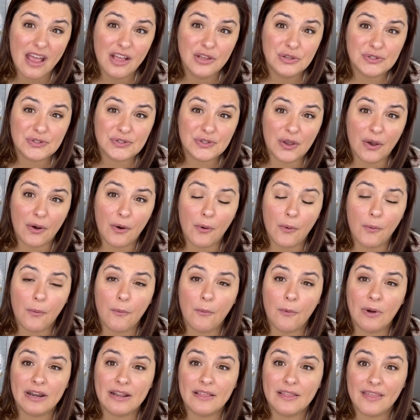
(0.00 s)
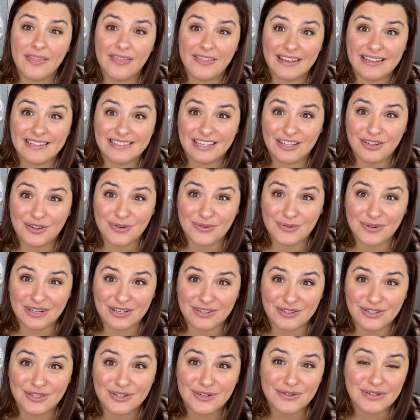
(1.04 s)
So one of the things that you
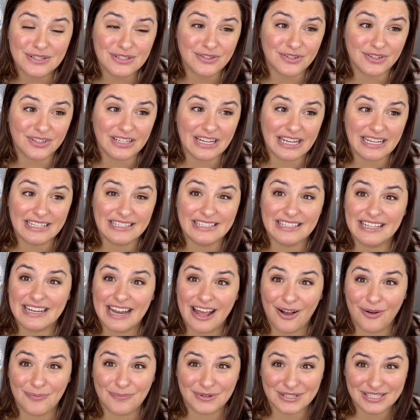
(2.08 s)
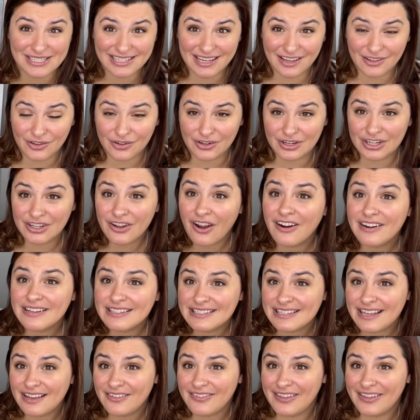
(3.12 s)
can do is your kids can help put together a yard sale.